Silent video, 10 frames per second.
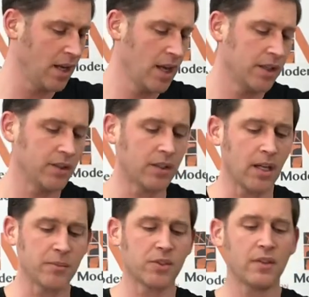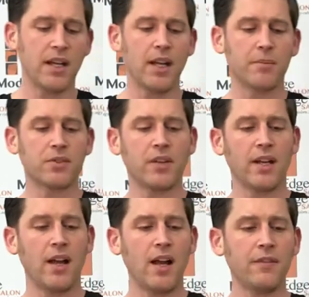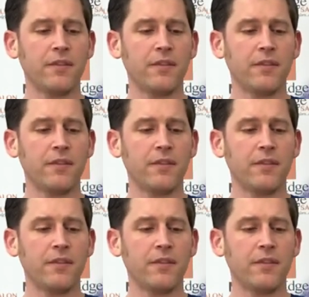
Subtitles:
you'll come straight up, straight off.